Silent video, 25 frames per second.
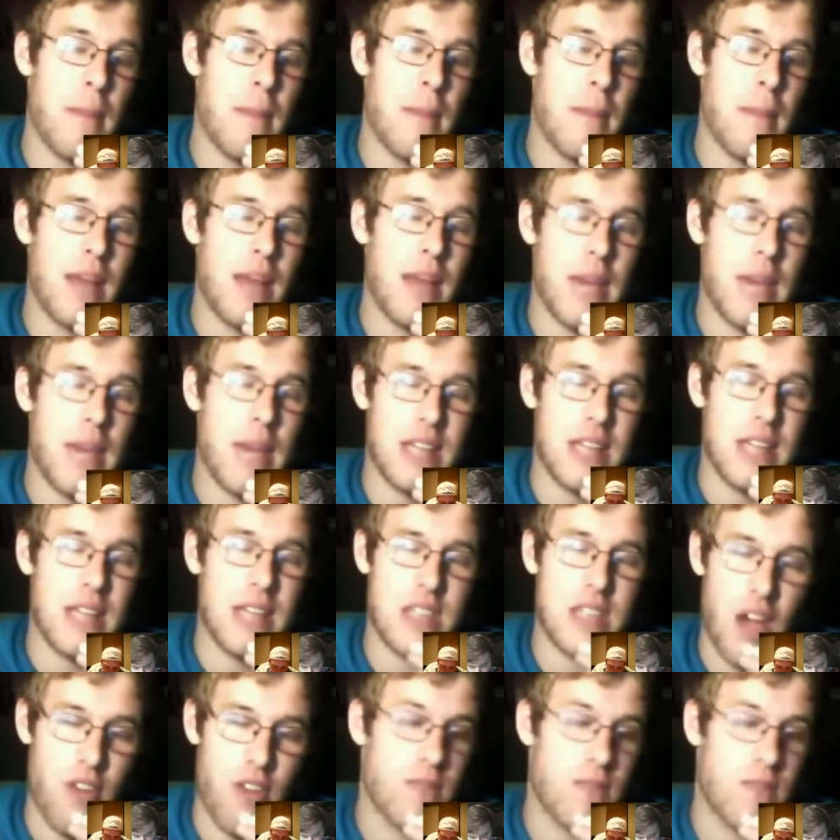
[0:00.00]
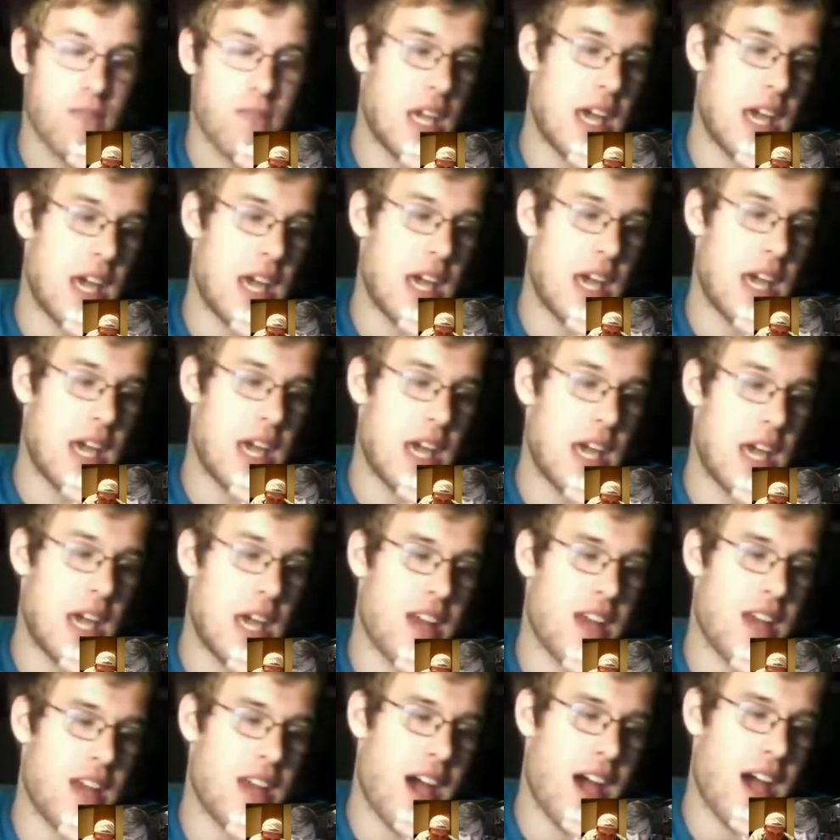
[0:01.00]
Body magazine cover.
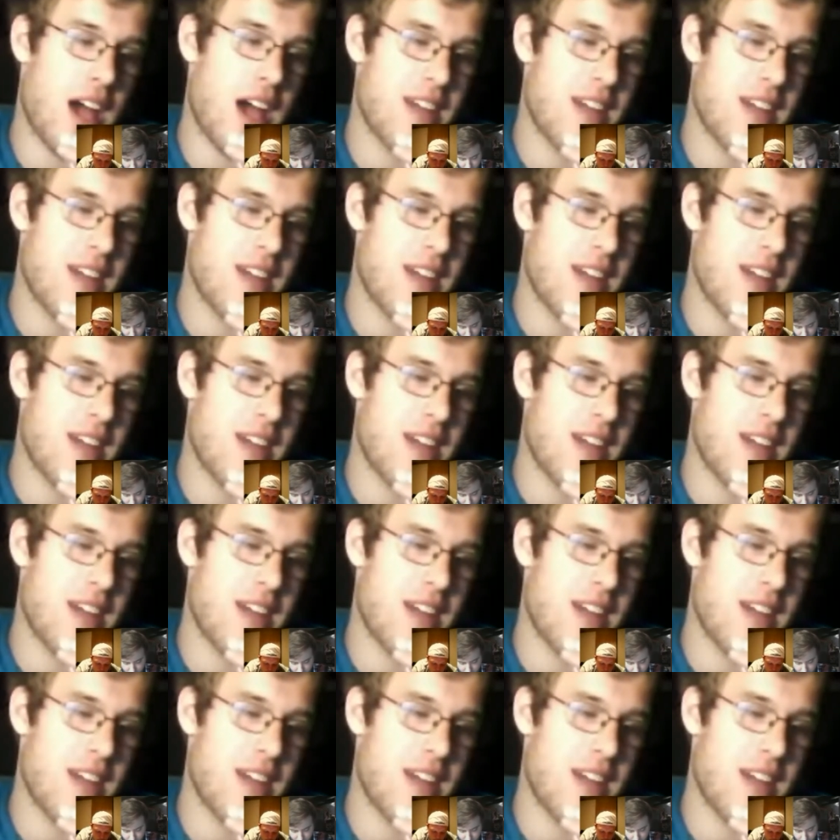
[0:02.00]
And,